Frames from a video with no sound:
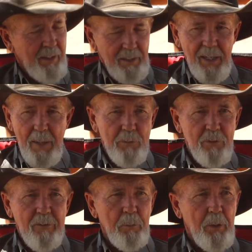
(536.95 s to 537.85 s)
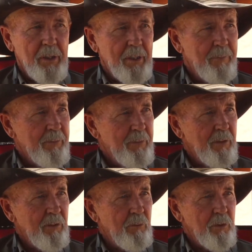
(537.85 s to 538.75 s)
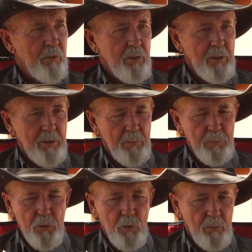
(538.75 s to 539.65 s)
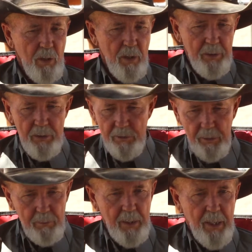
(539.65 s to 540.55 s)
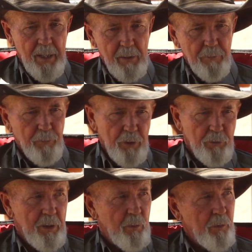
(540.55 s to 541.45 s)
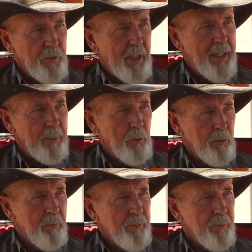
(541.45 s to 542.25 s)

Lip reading: Yeah, it happens to everybody. You know, something's going wrong and you just get frustrated with the animal.